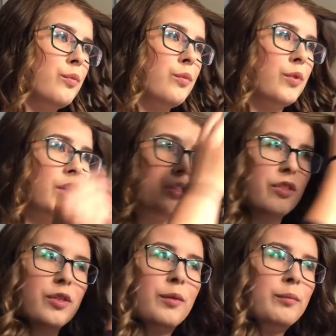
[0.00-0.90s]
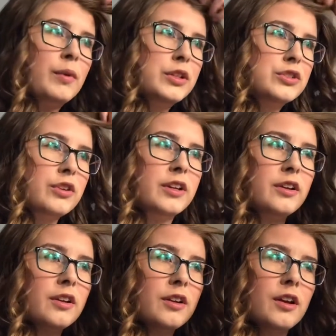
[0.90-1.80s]
with my
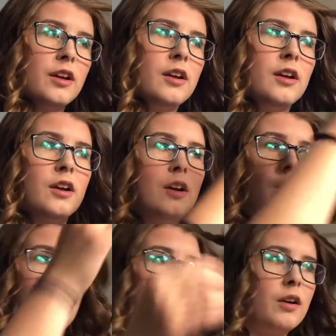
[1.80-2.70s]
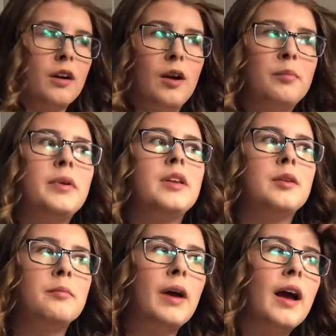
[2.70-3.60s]
straightener, or I'll pin
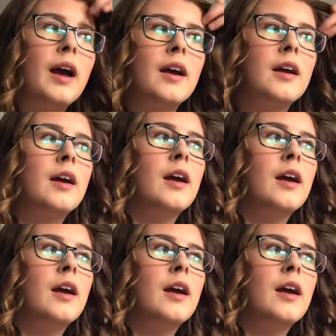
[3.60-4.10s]
them back.